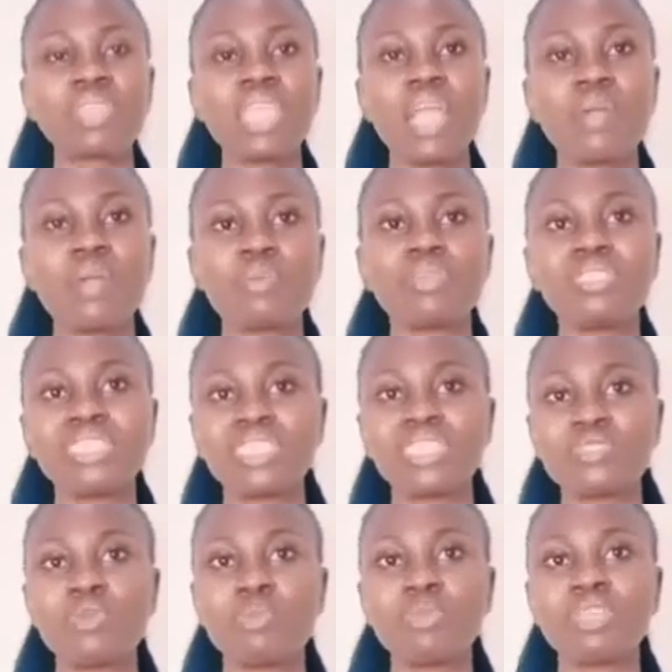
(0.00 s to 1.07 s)
Christian
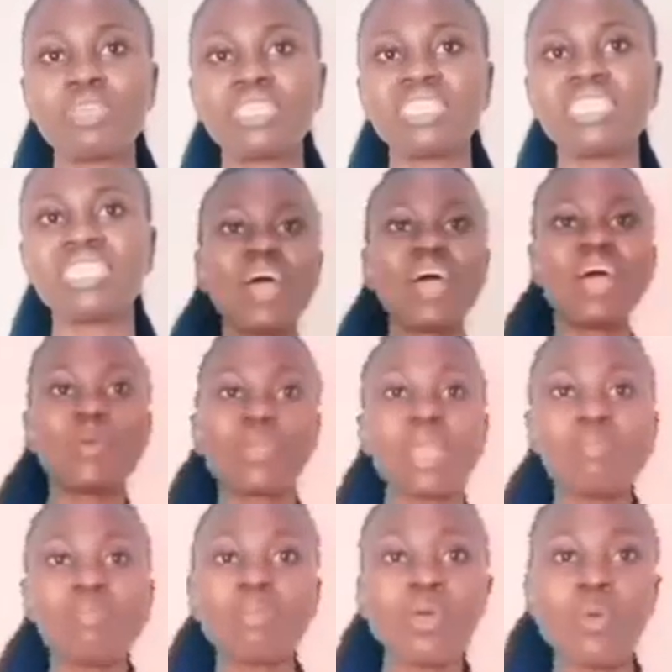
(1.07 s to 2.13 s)
community. Now,
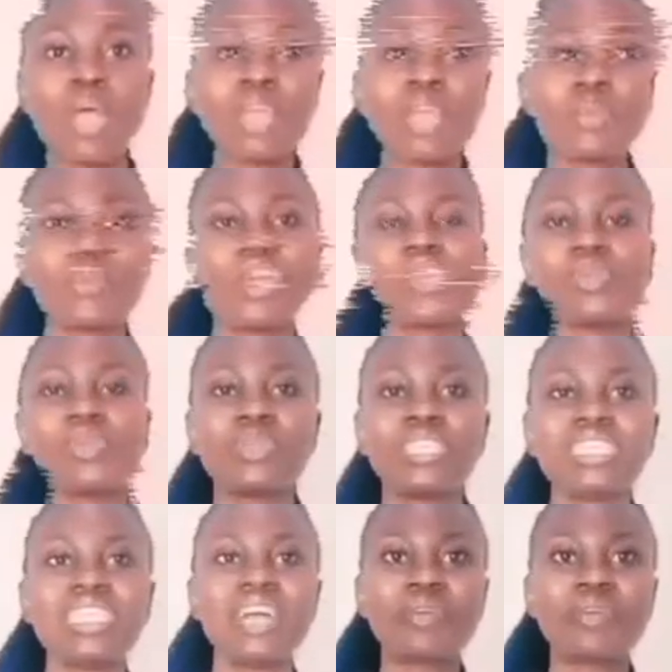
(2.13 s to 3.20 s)
number one, why you
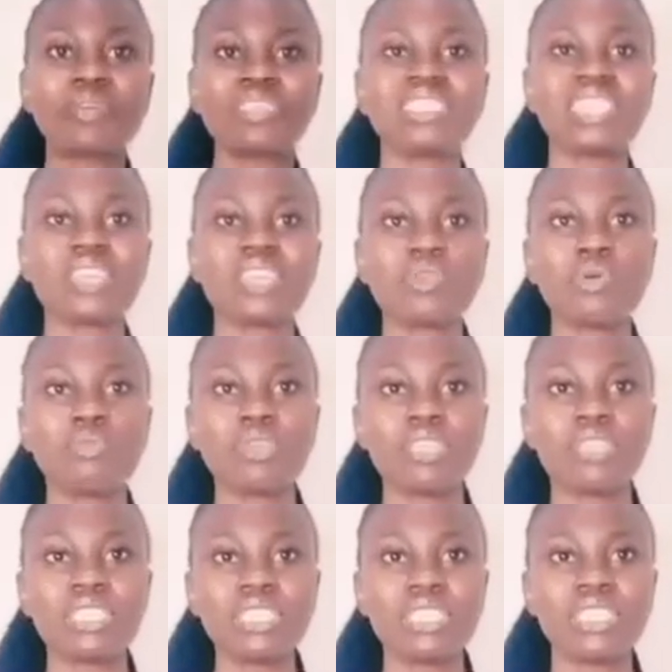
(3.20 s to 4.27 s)
need a Christian
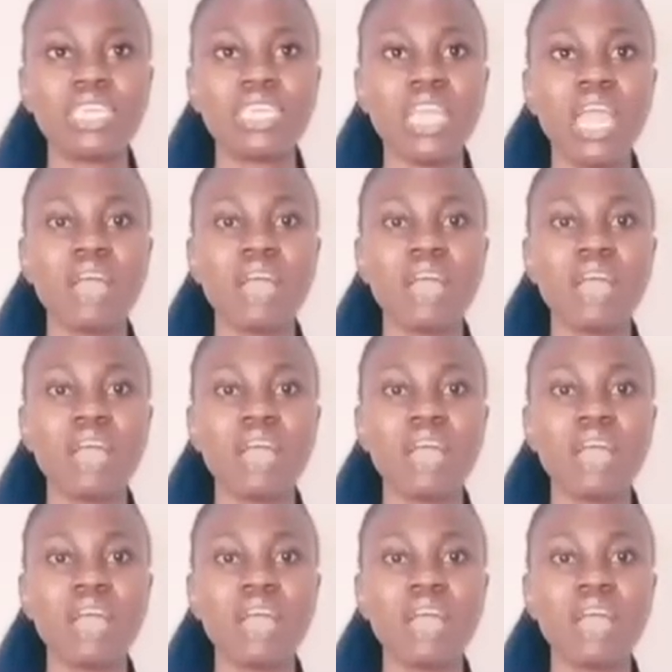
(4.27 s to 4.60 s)
community.